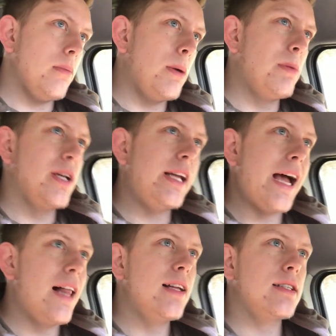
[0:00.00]
my buddy
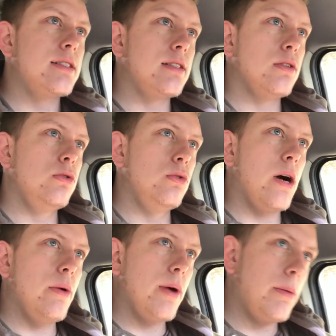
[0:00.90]
Alex, who
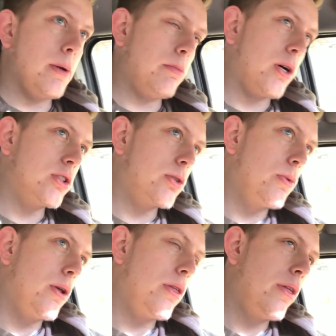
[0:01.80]
I write my project
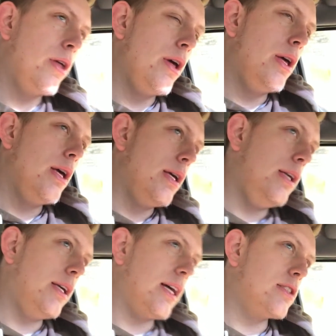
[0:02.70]
with,
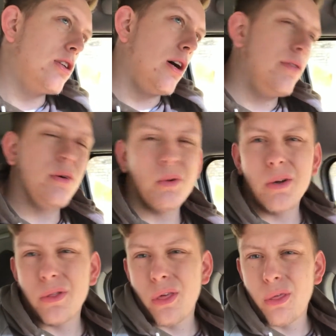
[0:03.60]
he gets off at
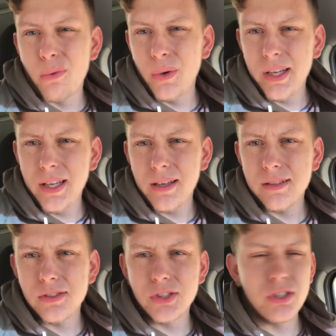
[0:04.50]
around 3.
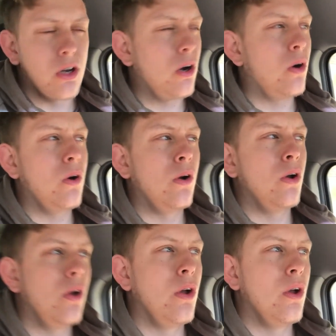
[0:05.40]
So
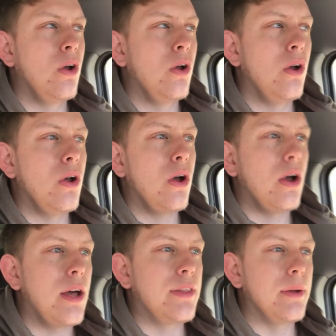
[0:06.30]

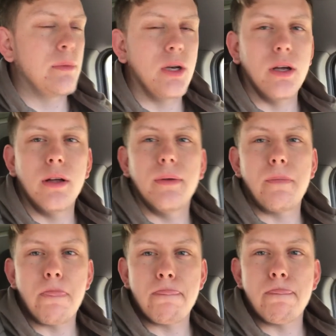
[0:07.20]
I think I'm gonna
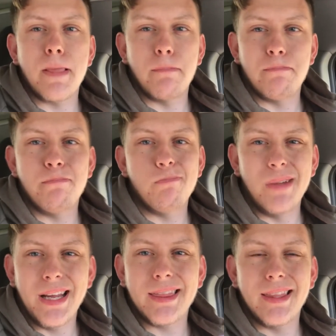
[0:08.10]

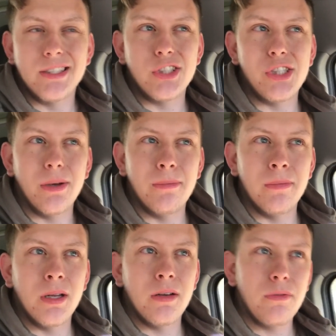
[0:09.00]
hit the
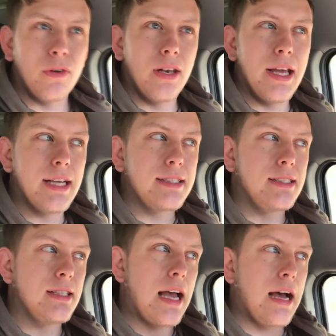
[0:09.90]
gym for
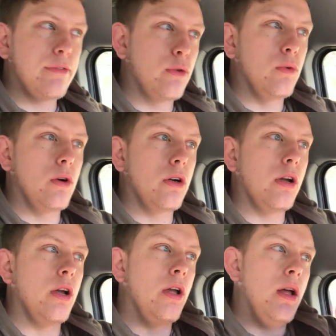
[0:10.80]
legs after
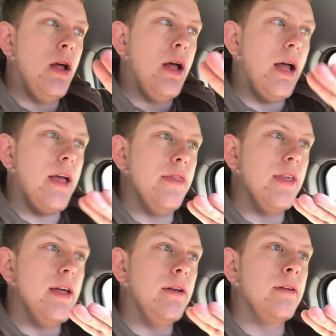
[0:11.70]
work, and
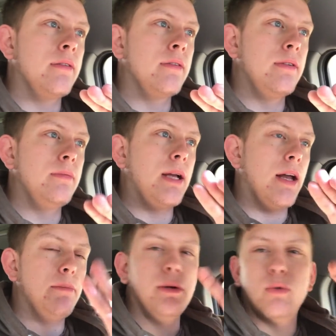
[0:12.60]
then
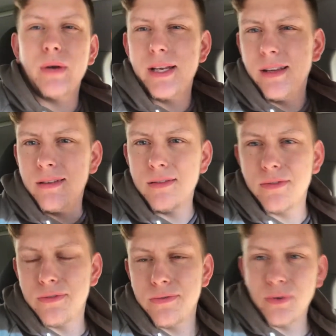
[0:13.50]
kind of be ready
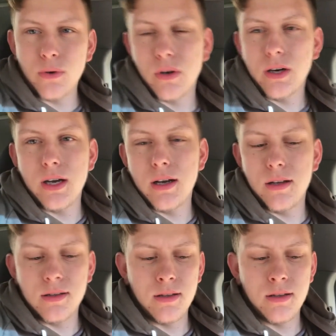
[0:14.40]
for